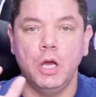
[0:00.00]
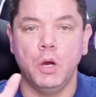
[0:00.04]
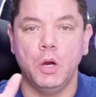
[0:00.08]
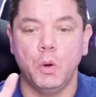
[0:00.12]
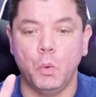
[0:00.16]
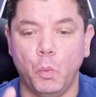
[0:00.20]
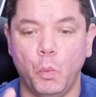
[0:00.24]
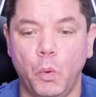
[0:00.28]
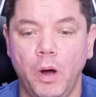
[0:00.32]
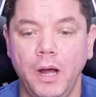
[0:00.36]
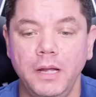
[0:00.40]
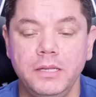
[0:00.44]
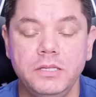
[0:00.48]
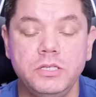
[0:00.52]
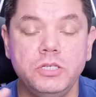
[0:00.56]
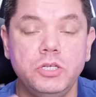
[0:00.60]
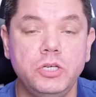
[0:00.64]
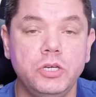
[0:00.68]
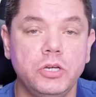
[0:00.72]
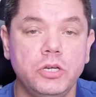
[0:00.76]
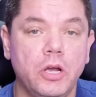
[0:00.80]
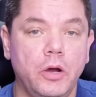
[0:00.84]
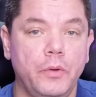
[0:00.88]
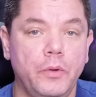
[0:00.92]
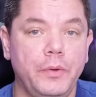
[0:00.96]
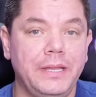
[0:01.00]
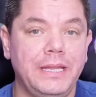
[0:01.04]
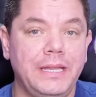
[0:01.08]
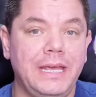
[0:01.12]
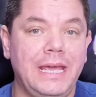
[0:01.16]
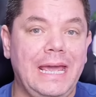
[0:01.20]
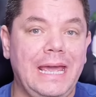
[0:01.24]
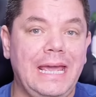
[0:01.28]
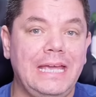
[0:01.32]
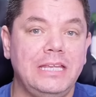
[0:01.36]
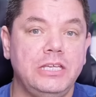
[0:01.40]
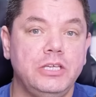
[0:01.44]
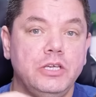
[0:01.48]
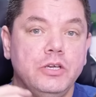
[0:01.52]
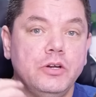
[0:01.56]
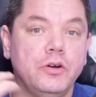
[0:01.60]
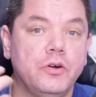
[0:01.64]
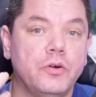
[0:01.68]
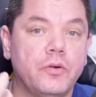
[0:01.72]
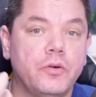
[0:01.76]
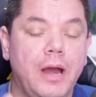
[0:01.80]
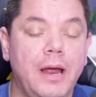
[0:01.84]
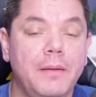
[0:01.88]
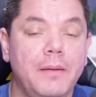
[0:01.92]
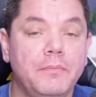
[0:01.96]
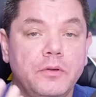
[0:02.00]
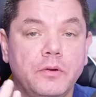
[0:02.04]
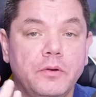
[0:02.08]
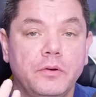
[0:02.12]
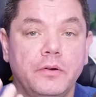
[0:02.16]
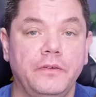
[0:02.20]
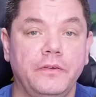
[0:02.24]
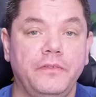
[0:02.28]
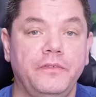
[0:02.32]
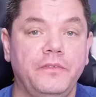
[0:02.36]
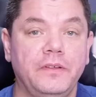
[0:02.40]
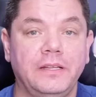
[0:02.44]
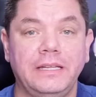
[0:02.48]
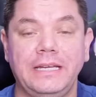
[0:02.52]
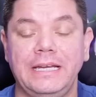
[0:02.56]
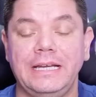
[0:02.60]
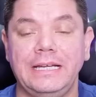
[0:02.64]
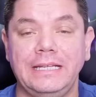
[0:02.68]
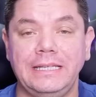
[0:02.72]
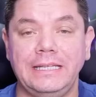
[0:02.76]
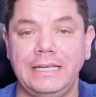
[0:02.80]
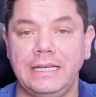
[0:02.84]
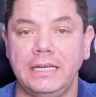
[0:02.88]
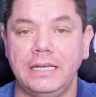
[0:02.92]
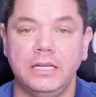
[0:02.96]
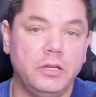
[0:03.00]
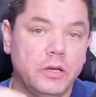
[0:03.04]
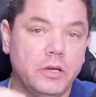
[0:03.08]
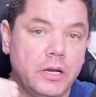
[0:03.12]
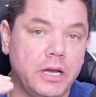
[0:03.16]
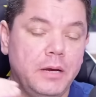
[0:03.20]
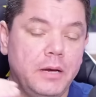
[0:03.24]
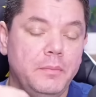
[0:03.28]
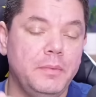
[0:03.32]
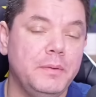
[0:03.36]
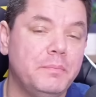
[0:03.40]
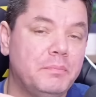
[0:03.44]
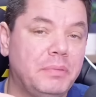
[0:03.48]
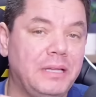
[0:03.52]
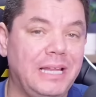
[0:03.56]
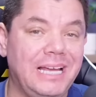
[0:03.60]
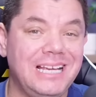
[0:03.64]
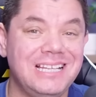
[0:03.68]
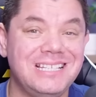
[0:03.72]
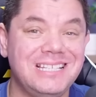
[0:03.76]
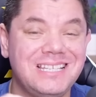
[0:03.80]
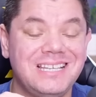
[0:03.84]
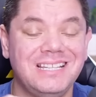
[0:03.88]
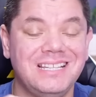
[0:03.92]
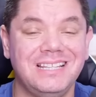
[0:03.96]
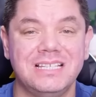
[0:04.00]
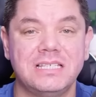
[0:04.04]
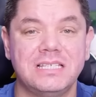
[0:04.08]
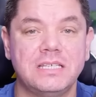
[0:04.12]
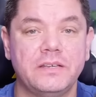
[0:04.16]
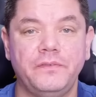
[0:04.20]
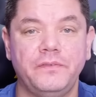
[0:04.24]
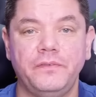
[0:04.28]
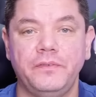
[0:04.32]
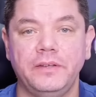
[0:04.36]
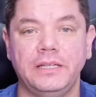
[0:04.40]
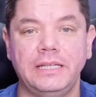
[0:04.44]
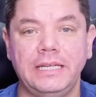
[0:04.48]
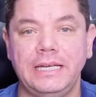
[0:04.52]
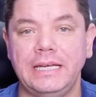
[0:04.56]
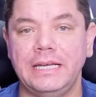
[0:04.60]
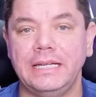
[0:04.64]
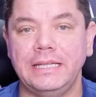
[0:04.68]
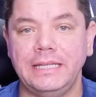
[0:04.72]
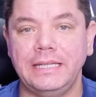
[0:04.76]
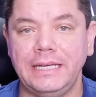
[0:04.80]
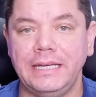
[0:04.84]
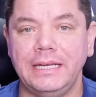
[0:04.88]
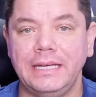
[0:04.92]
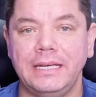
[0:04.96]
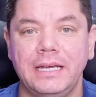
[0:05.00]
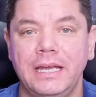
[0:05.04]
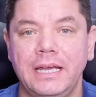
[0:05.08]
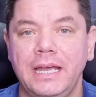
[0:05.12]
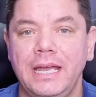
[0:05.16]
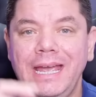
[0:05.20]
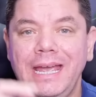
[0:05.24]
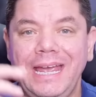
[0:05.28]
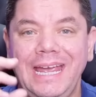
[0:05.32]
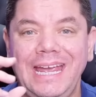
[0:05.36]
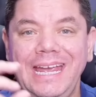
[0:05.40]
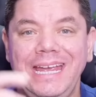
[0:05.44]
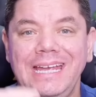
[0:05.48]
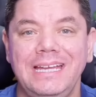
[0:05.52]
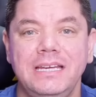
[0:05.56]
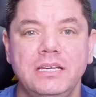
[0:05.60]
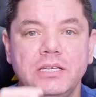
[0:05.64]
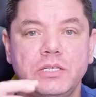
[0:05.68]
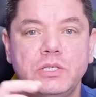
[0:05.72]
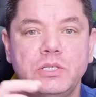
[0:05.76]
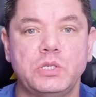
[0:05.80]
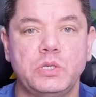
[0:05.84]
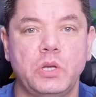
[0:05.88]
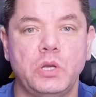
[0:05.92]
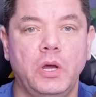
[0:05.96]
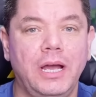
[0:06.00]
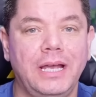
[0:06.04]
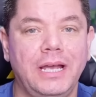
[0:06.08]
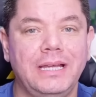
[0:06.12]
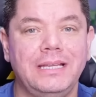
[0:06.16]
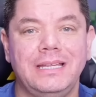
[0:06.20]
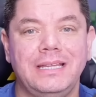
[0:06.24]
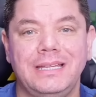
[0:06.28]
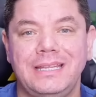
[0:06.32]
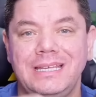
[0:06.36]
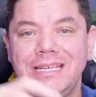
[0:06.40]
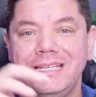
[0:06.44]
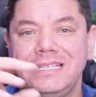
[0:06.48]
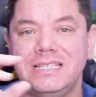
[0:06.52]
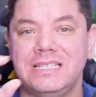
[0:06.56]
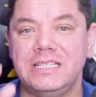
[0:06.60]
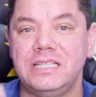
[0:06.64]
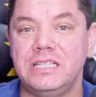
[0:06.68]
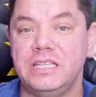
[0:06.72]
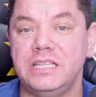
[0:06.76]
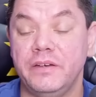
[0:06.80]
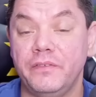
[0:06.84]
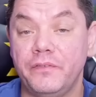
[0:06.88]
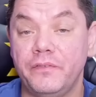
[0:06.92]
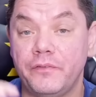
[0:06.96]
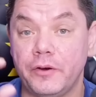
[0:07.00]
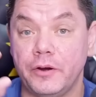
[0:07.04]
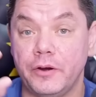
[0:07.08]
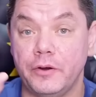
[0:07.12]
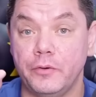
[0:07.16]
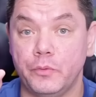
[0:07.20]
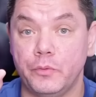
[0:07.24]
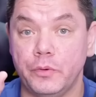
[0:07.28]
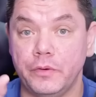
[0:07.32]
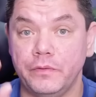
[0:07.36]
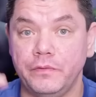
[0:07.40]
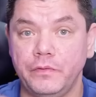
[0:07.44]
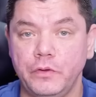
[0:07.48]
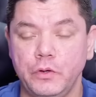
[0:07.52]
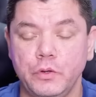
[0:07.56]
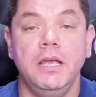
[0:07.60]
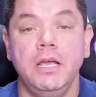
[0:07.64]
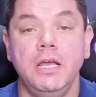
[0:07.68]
Once you go in there and you grab your affiliate link, you're going to be placing this affiliate link inside these different reviews.